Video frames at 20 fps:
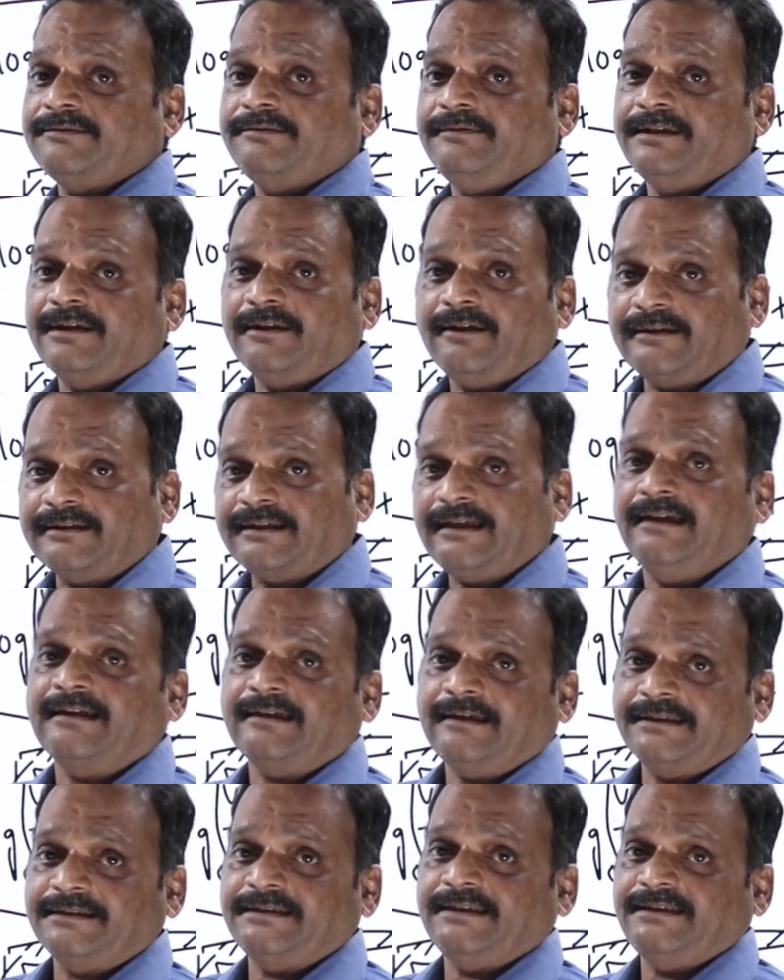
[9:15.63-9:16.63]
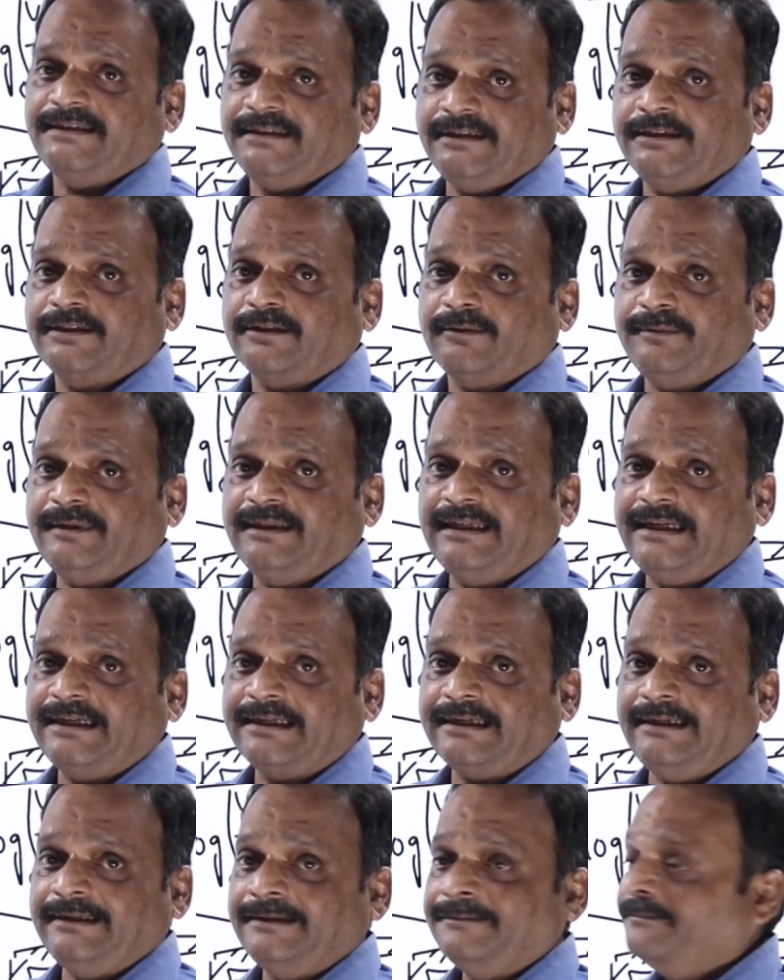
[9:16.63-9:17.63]
We cannot calculate change in entropy
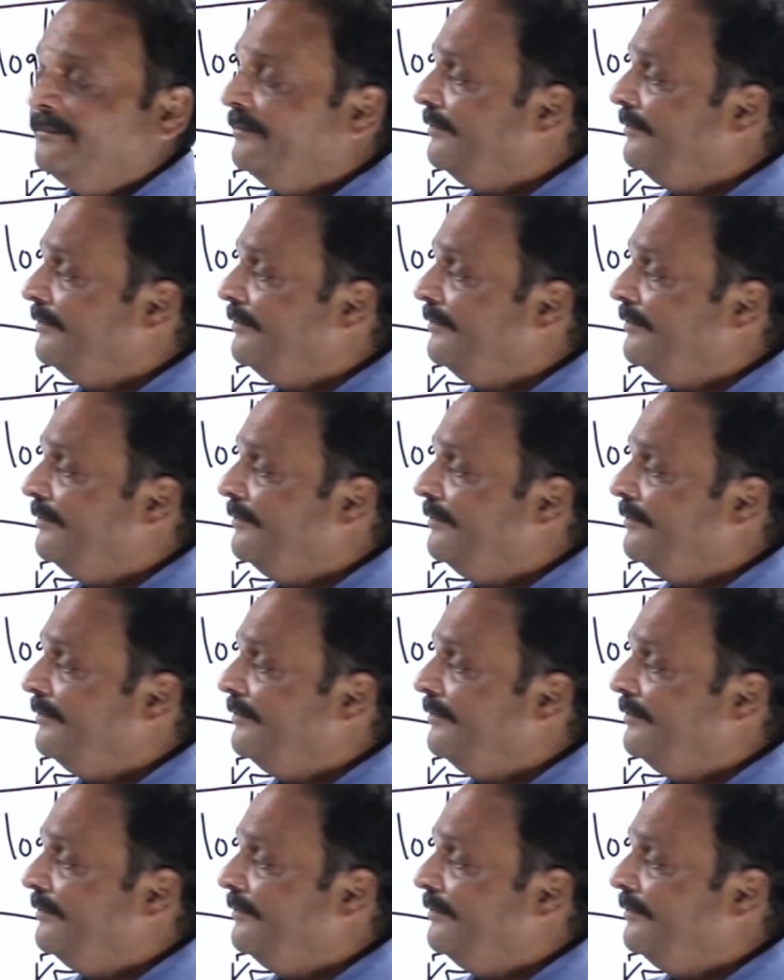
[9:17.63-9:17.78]
directly.